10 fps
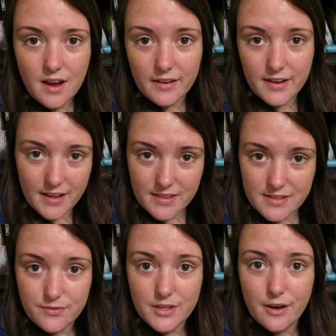I'm gonna end
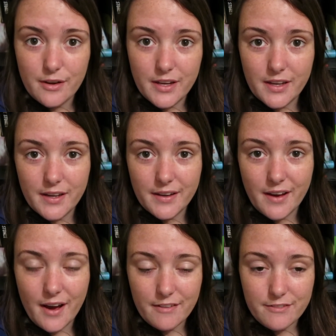this video here.
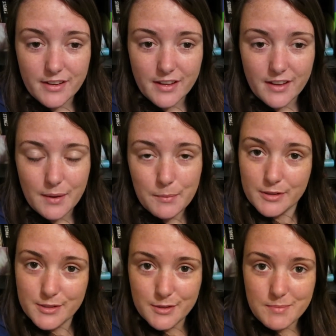I figure I'm
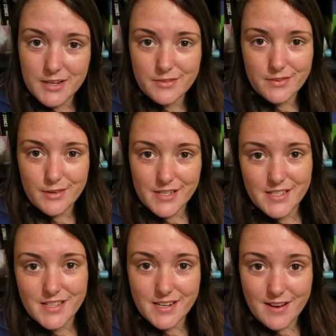not doing much for the
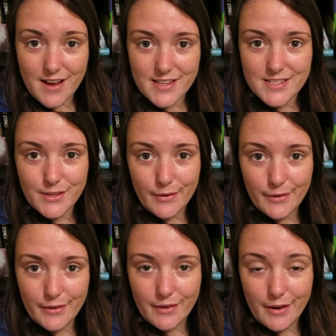rest of the night, so
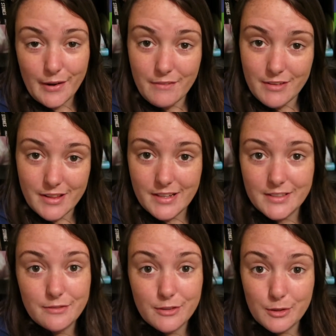I don't have anything
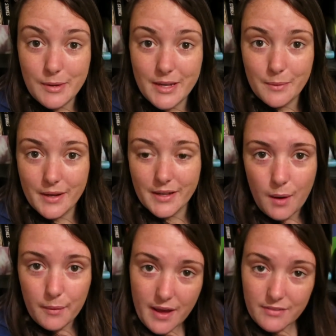to film anyway. I
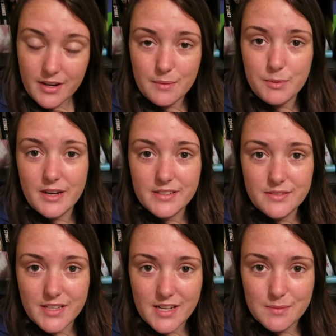want to have another productive
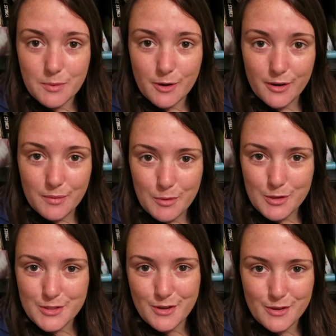day tomorrow, more
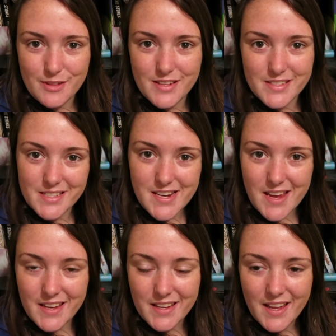so than
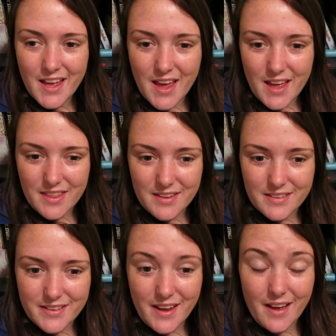today, and
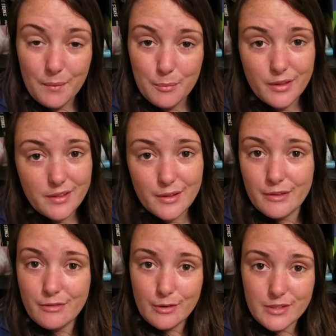then yeah, I'm really
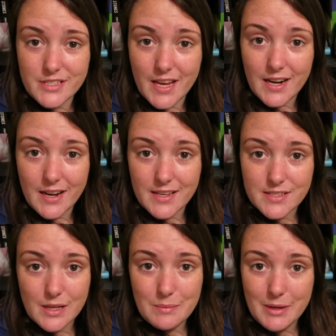looking forward to Saturday. It's
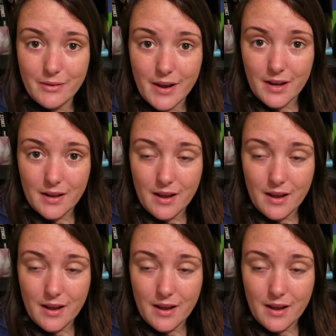gonna be great.